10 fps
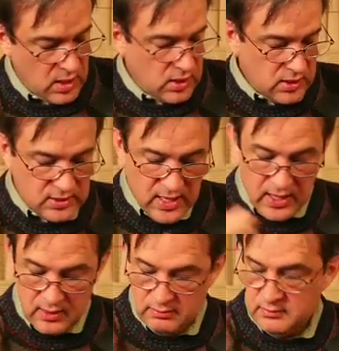you
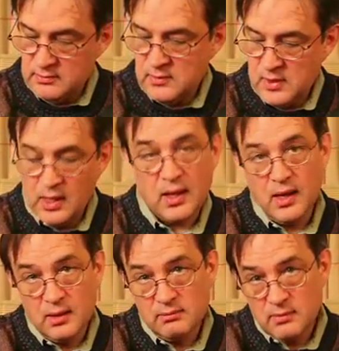take
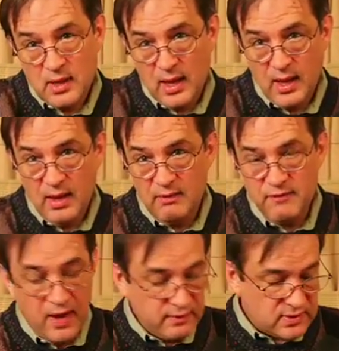again a
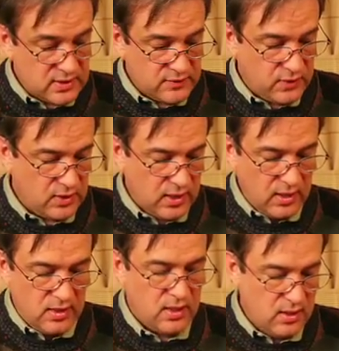5 to 6 foot
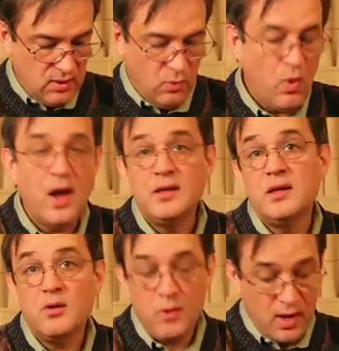length, you wind
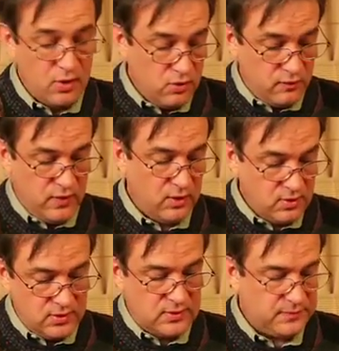it around your
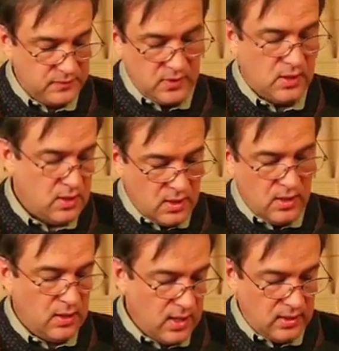fingers
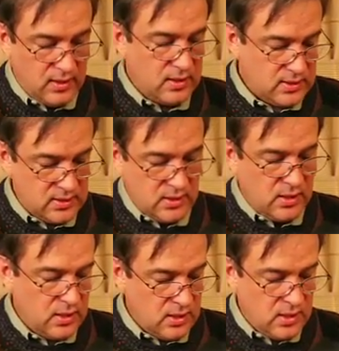like this
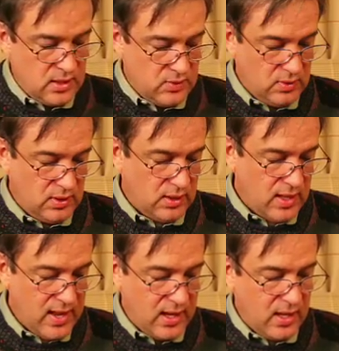into a little
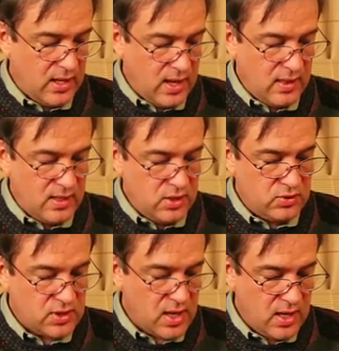hank, and then
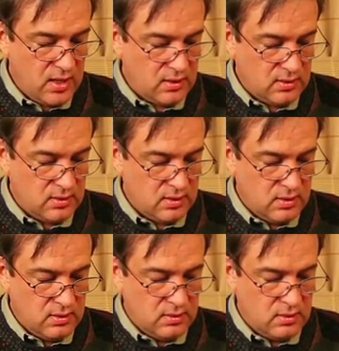you tie it
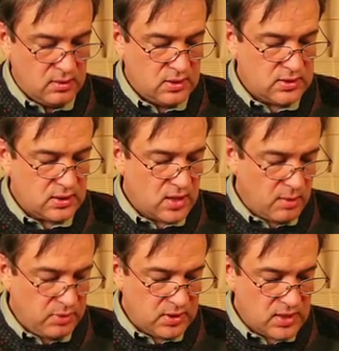just a
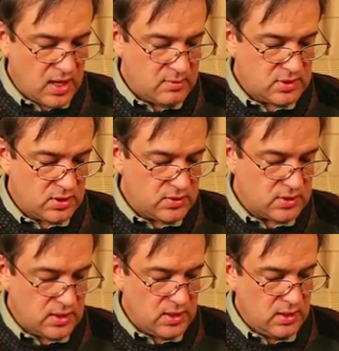couple of times
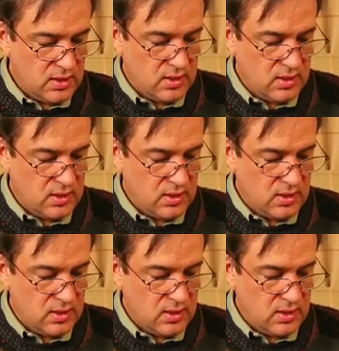loosely,